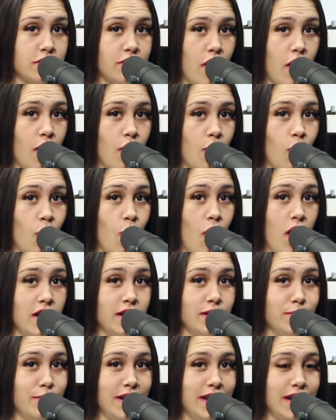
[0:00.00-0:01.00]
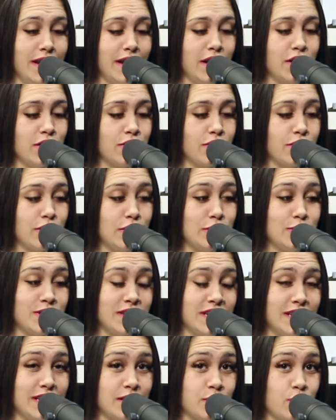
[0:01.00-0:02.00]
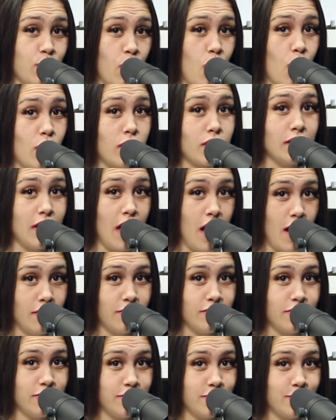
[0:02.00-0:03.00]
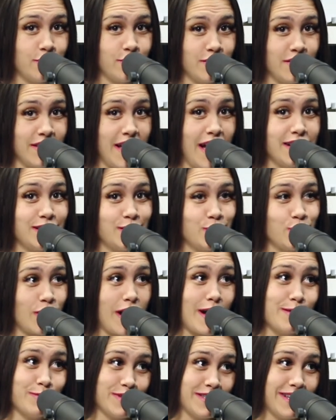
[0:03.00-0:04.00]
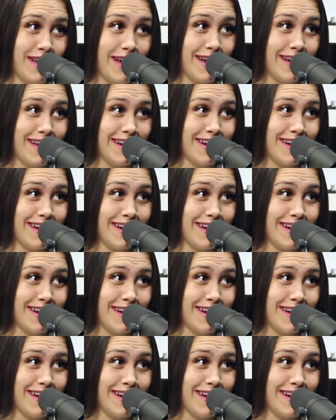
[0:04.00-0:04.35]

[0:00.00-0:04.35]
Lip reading: of all, 1 minute interviews needs more love. That's what I'm saying.